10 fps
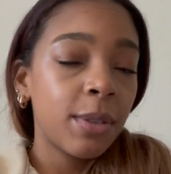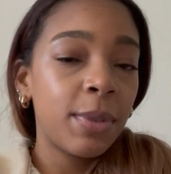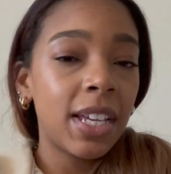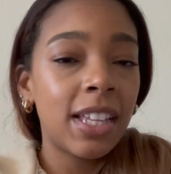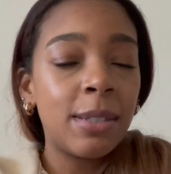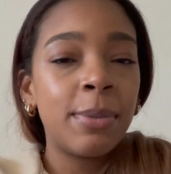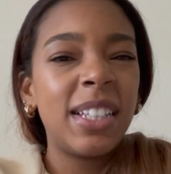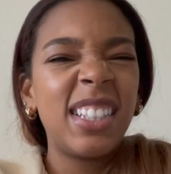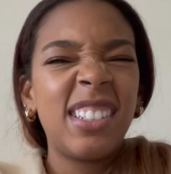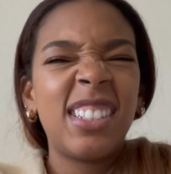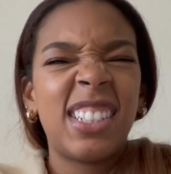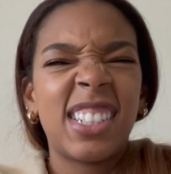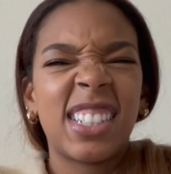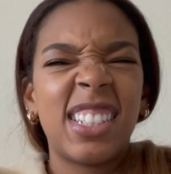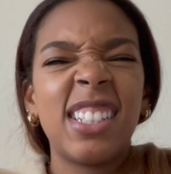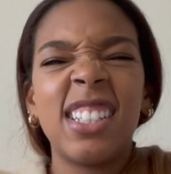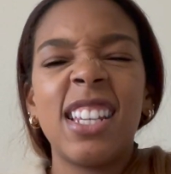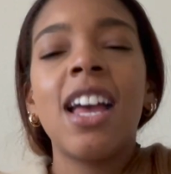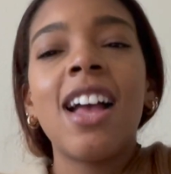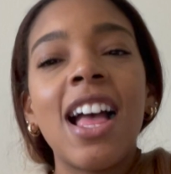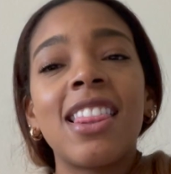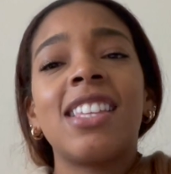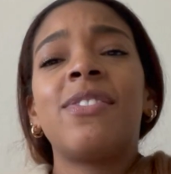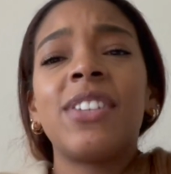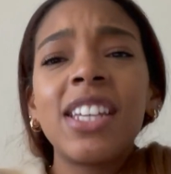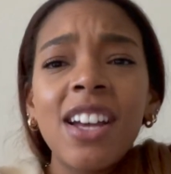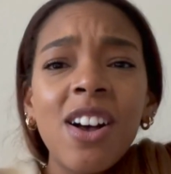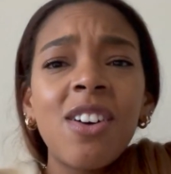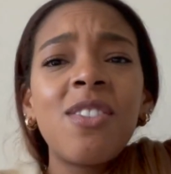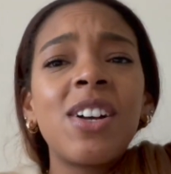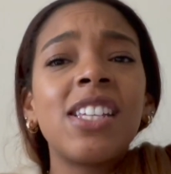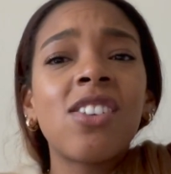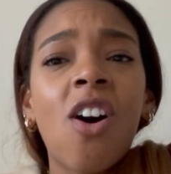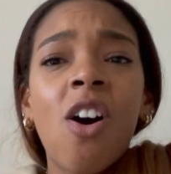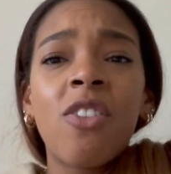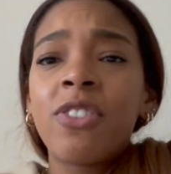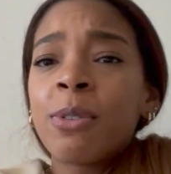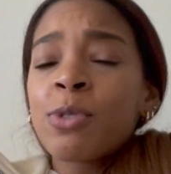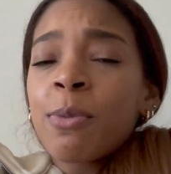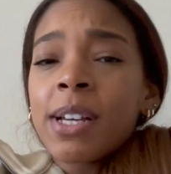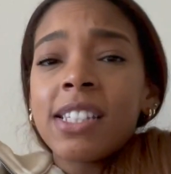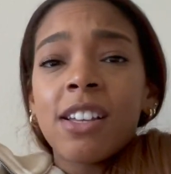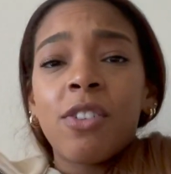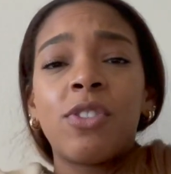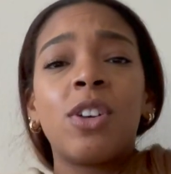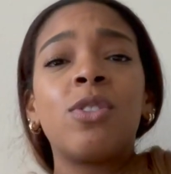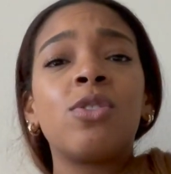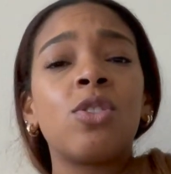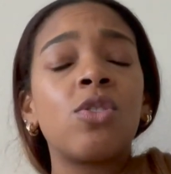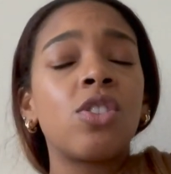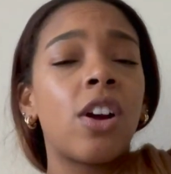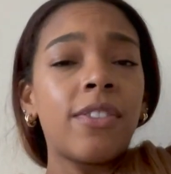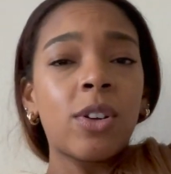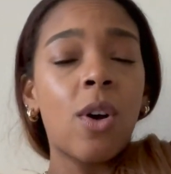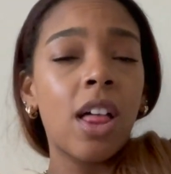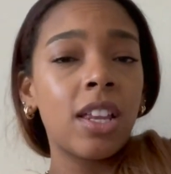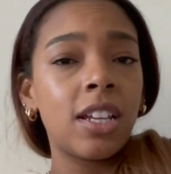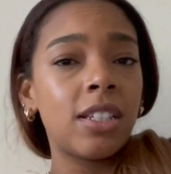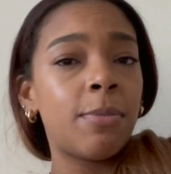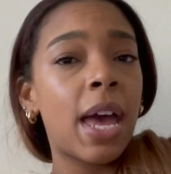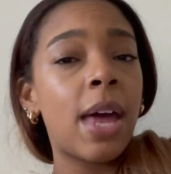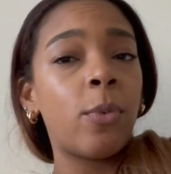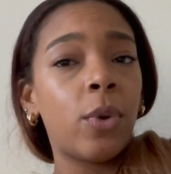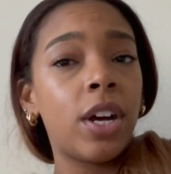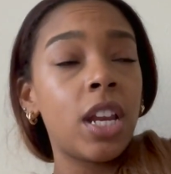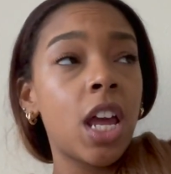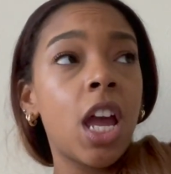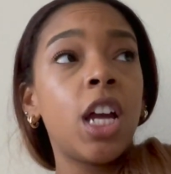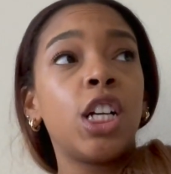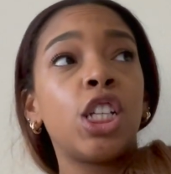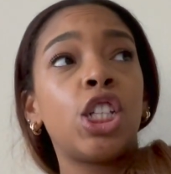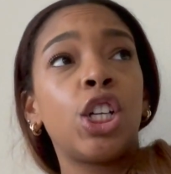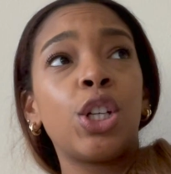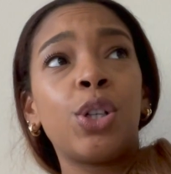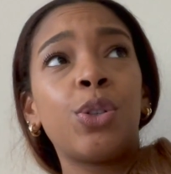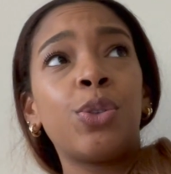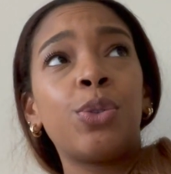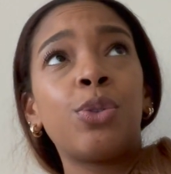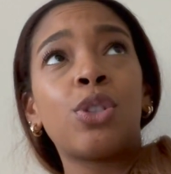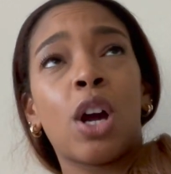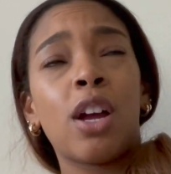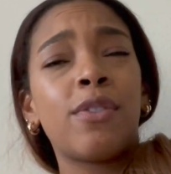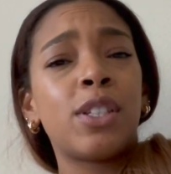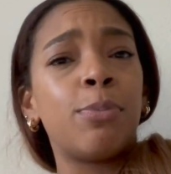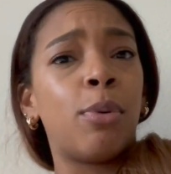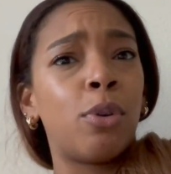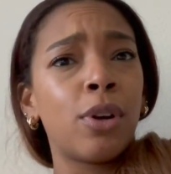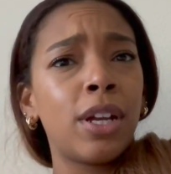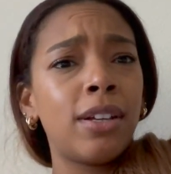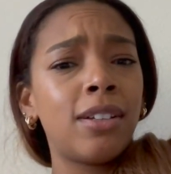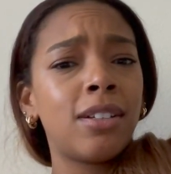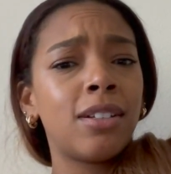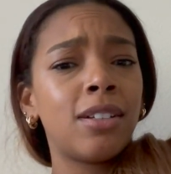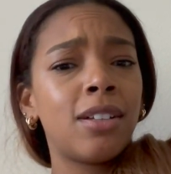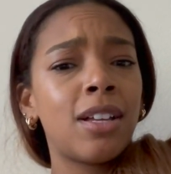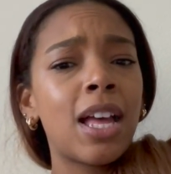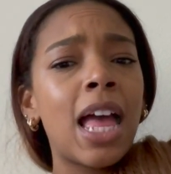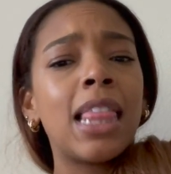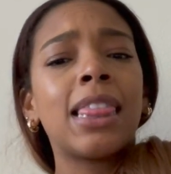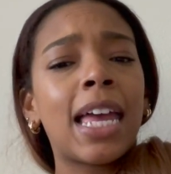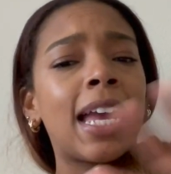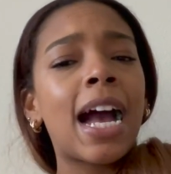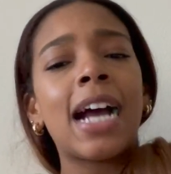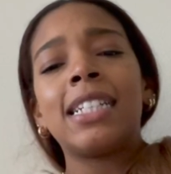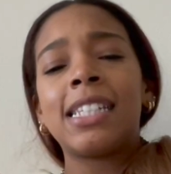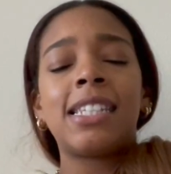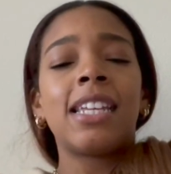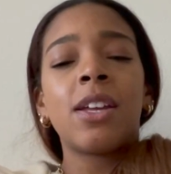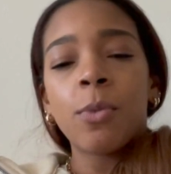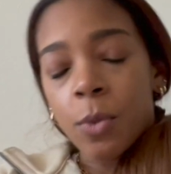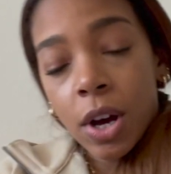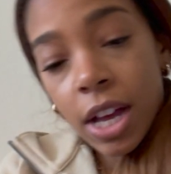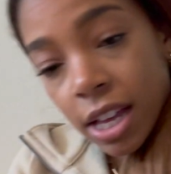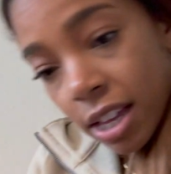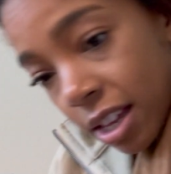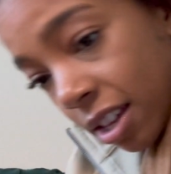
yeah, that's my little check-in. This video is all filmed on my cell phone, so sorry if the quality is bad. 1, 2, sorry if it's boring. Like, I just didn't want,